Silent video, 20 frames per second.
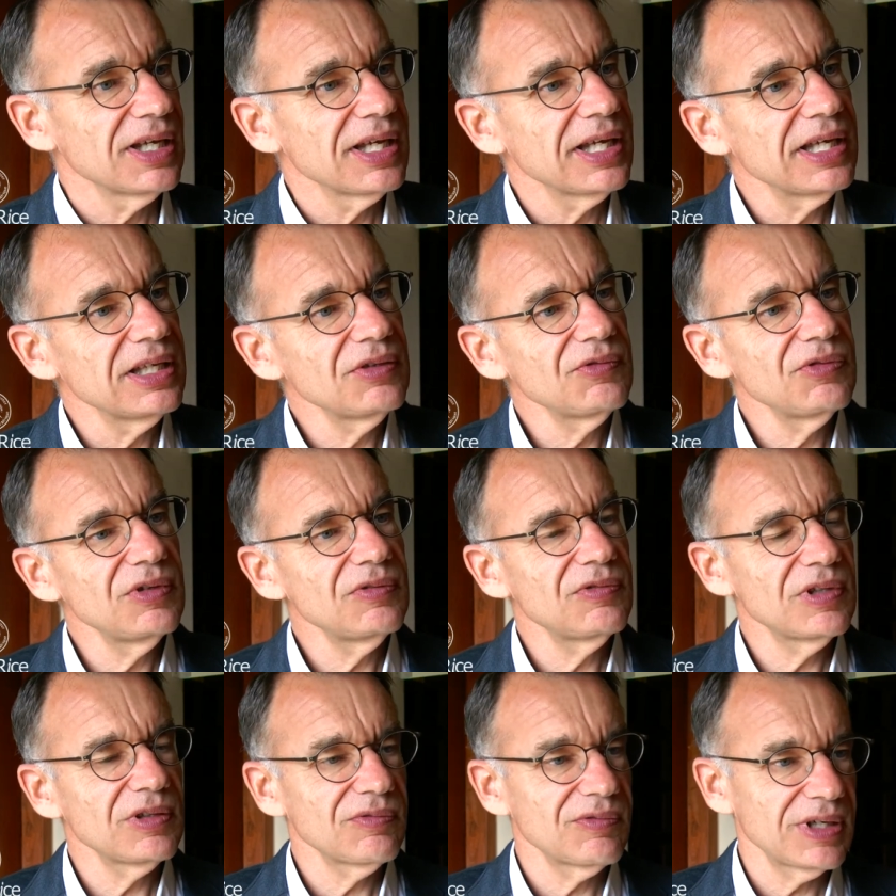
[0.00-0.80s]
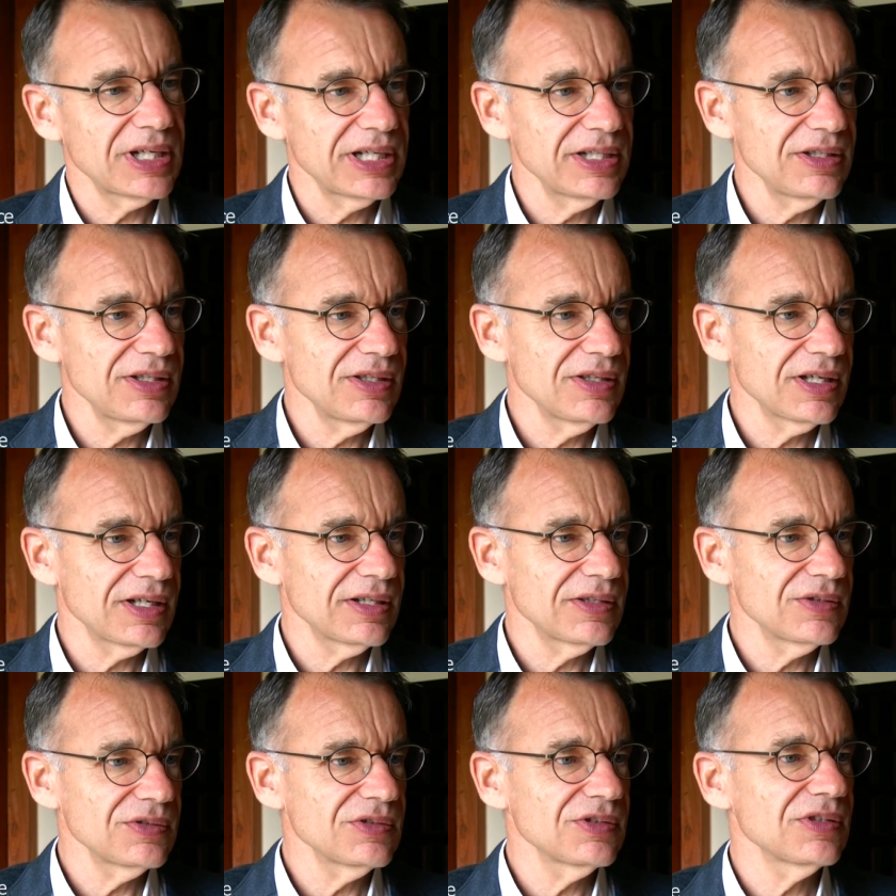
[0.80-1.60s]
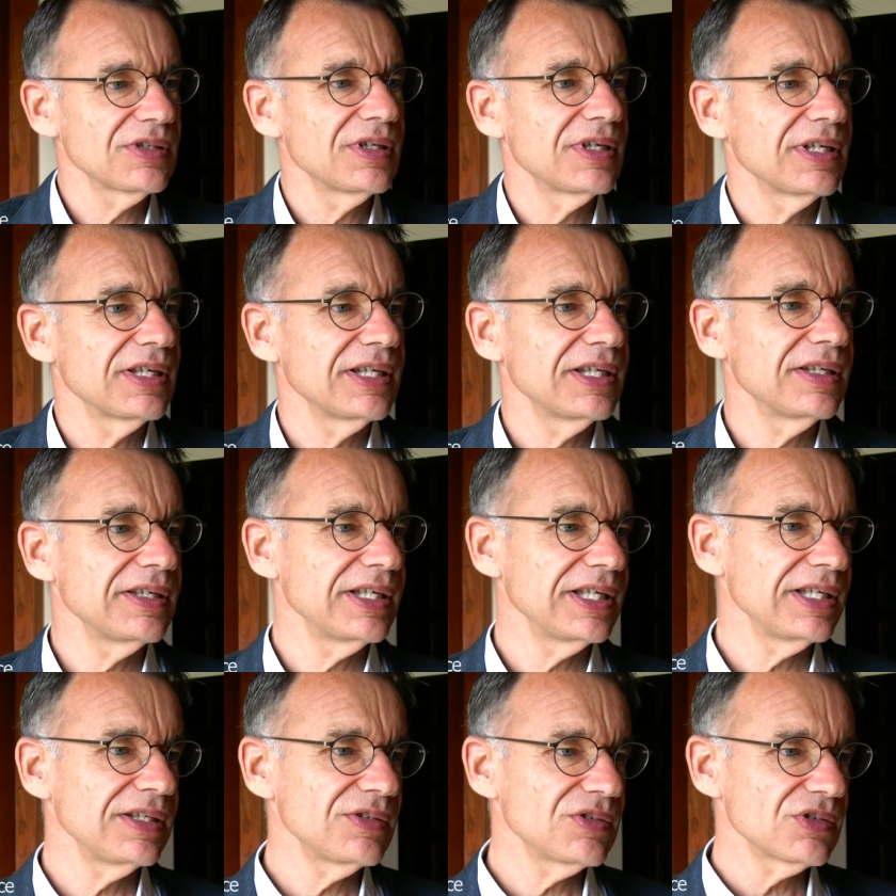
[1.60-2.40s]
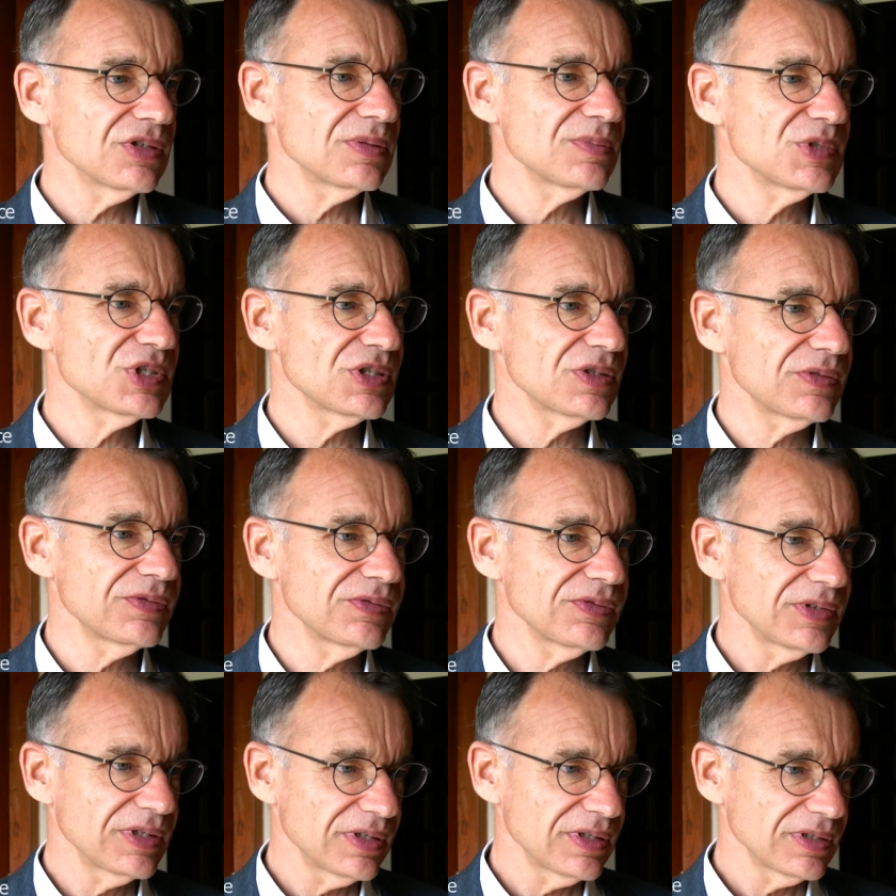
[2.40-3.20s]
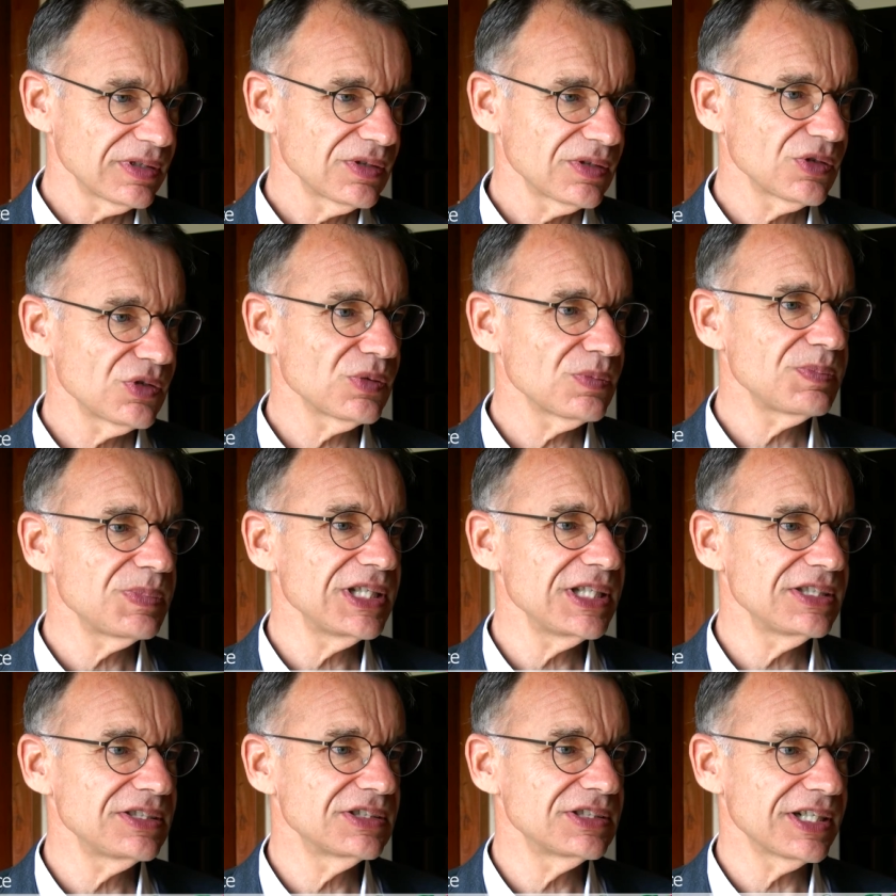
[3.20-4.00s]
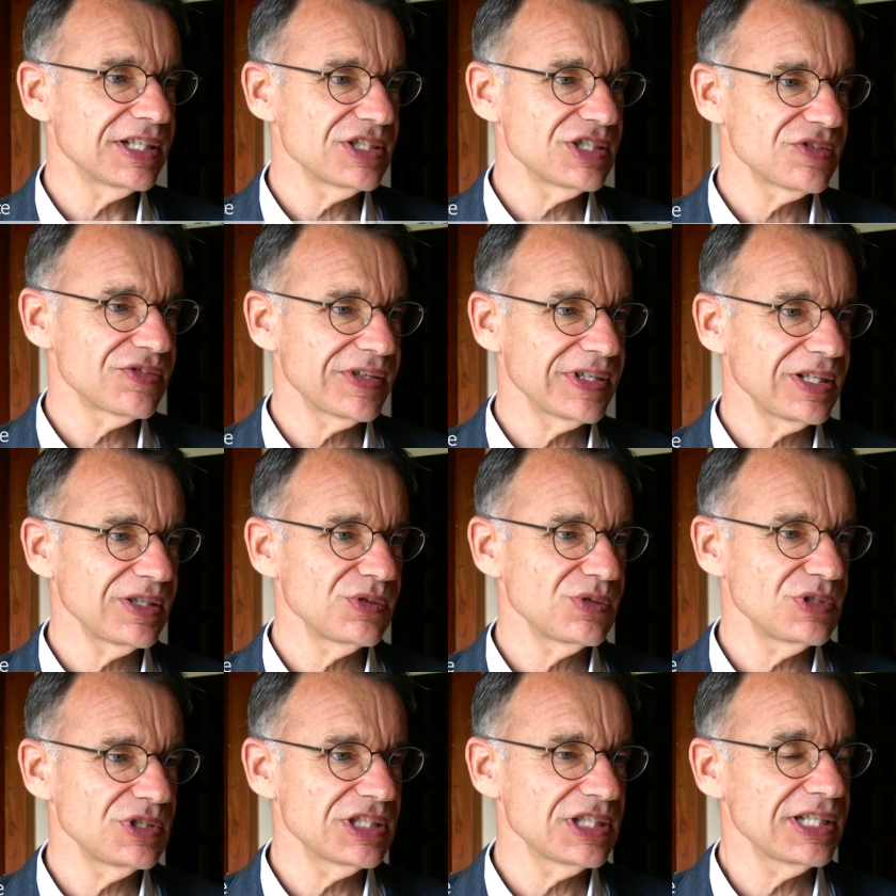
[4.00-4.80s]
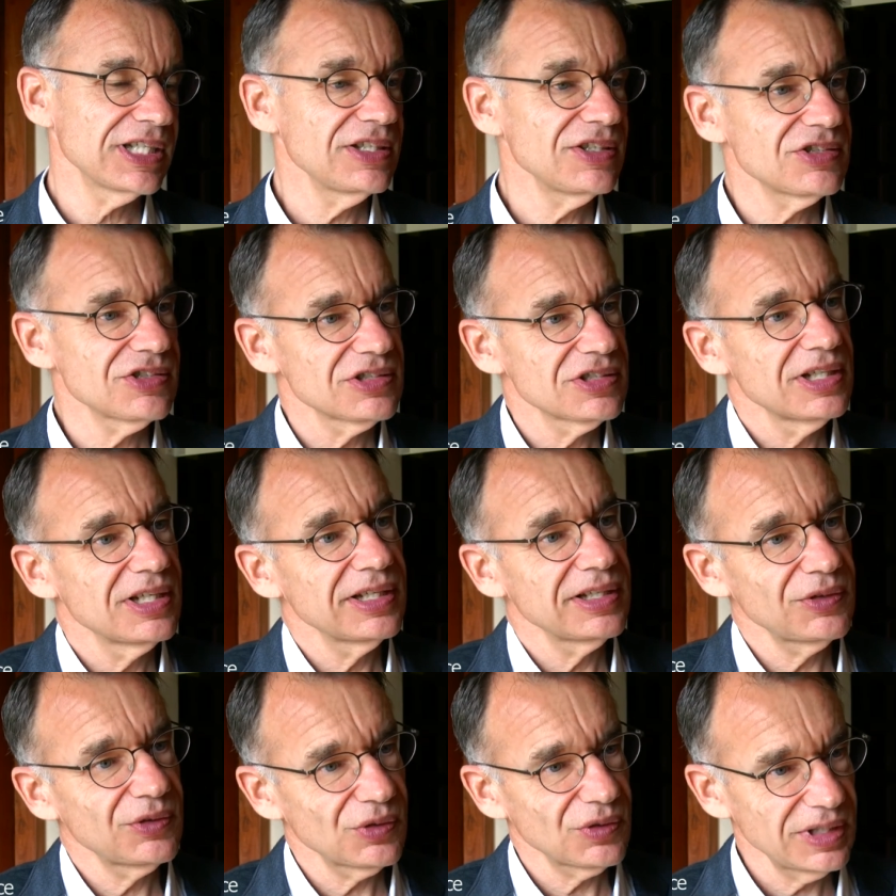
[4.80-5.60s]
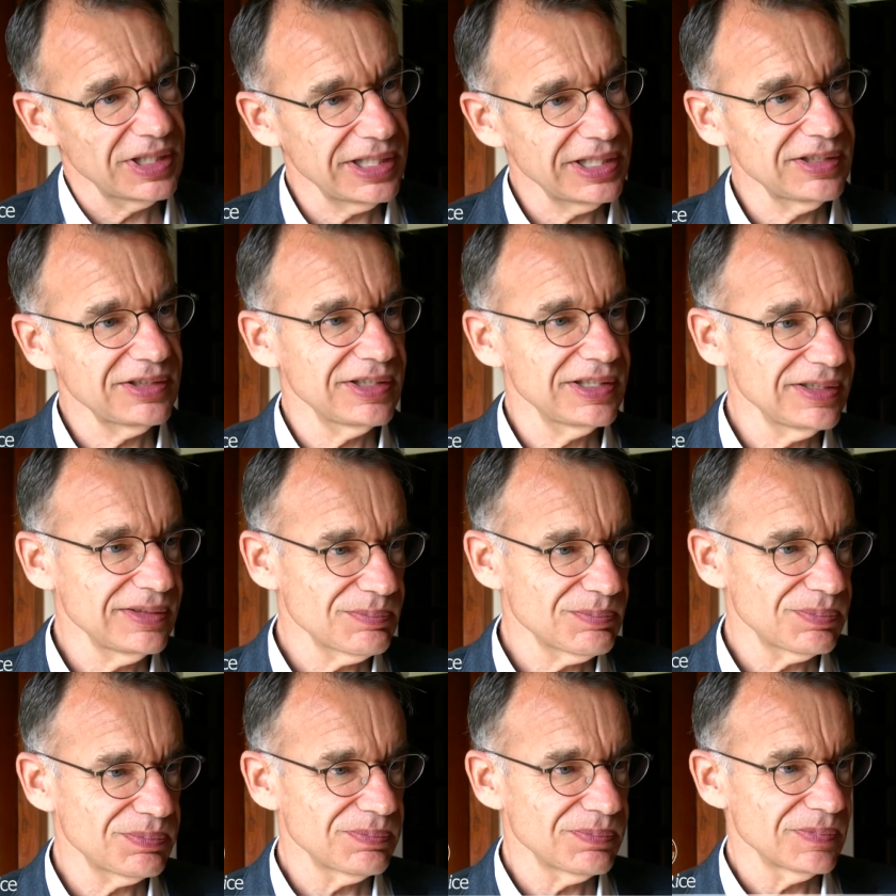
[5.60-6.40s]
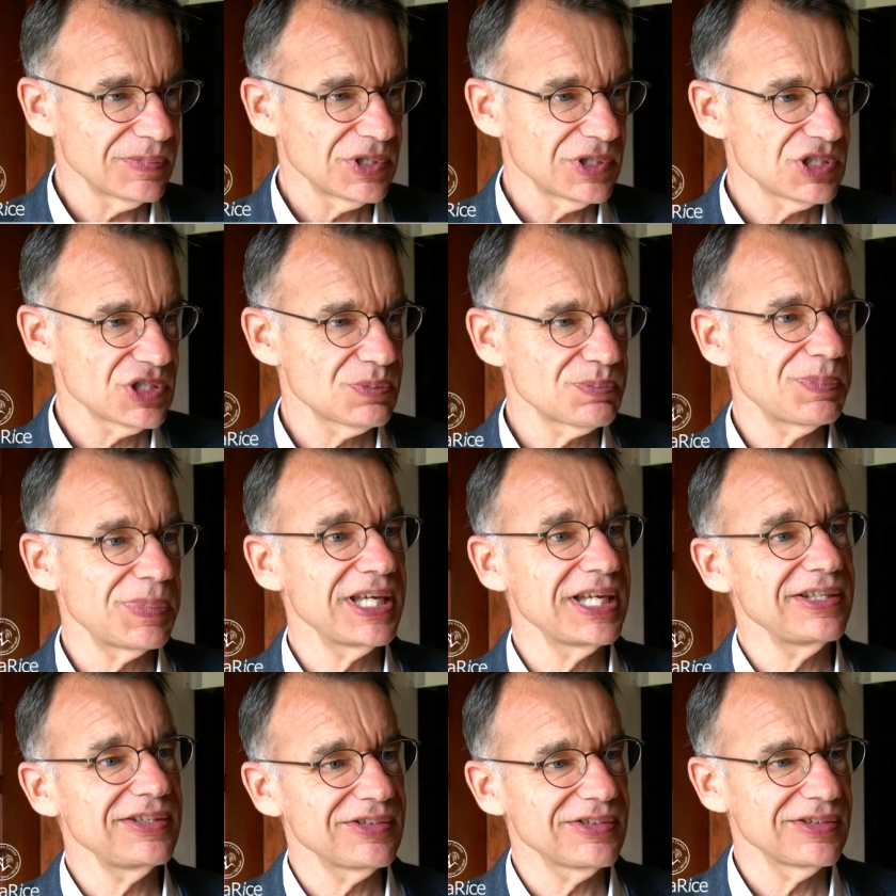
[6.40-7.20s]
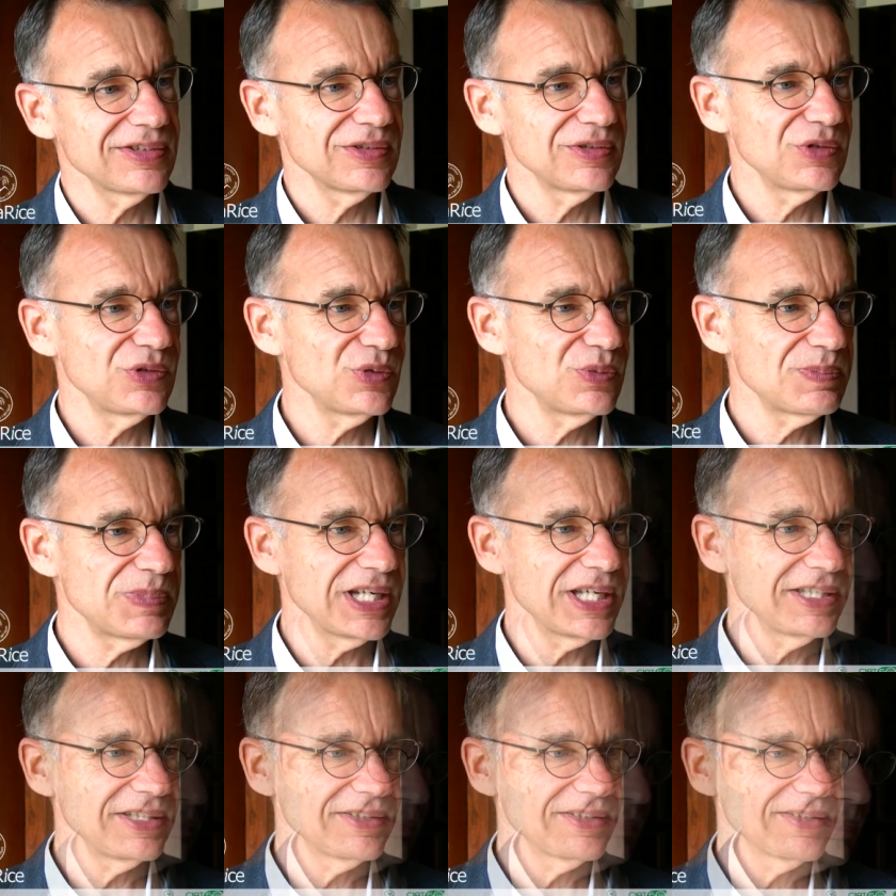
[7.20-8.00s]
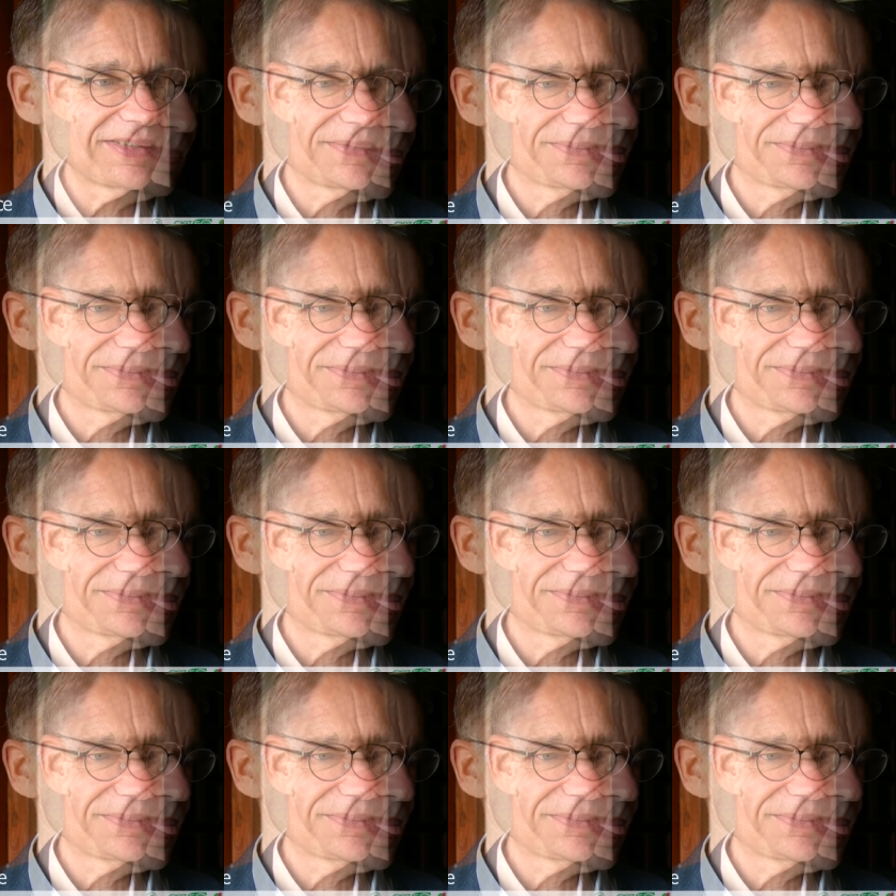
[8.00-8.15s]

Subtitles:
and we will widen out in terms of complete rice value chains, connecting spade to plate.